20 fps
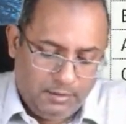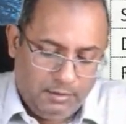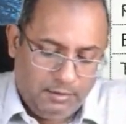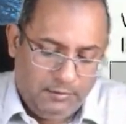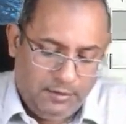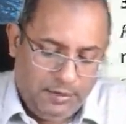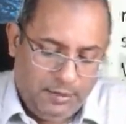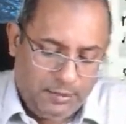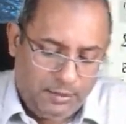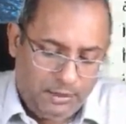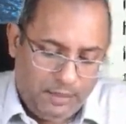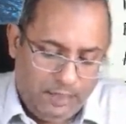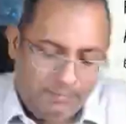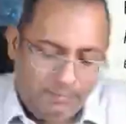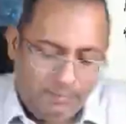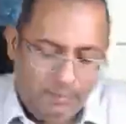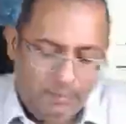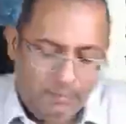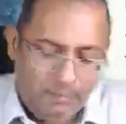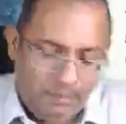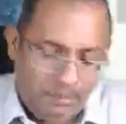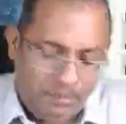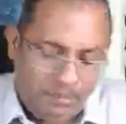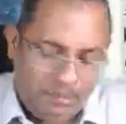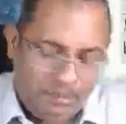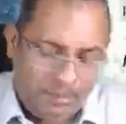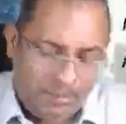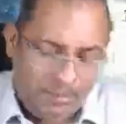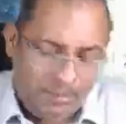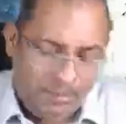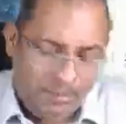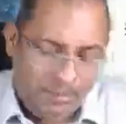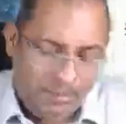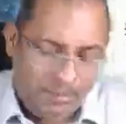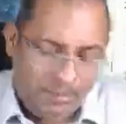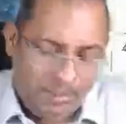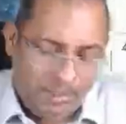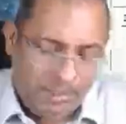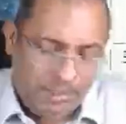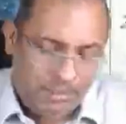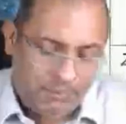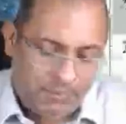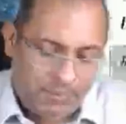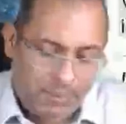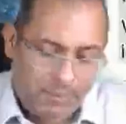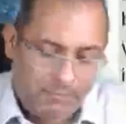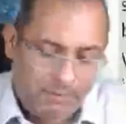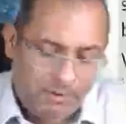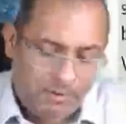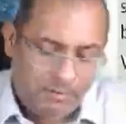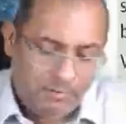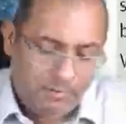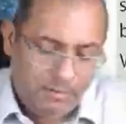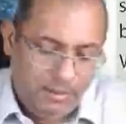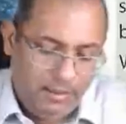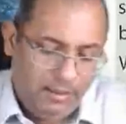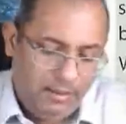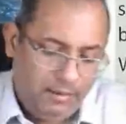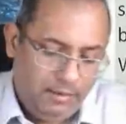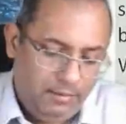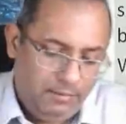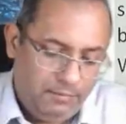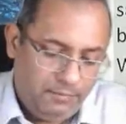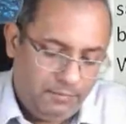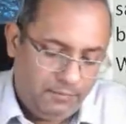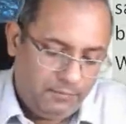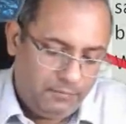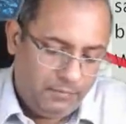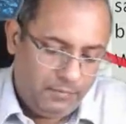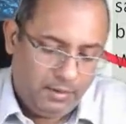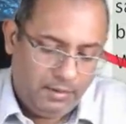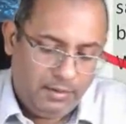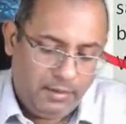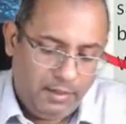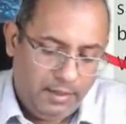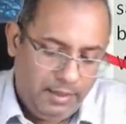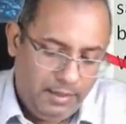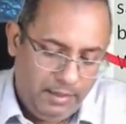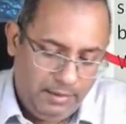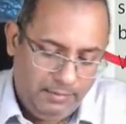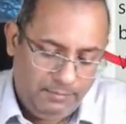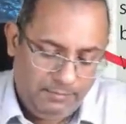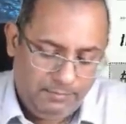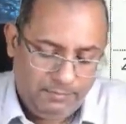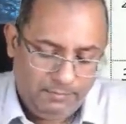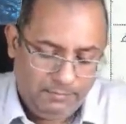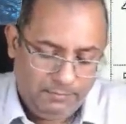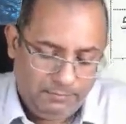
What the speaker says: the various chapters, you will see these tax traps in gray,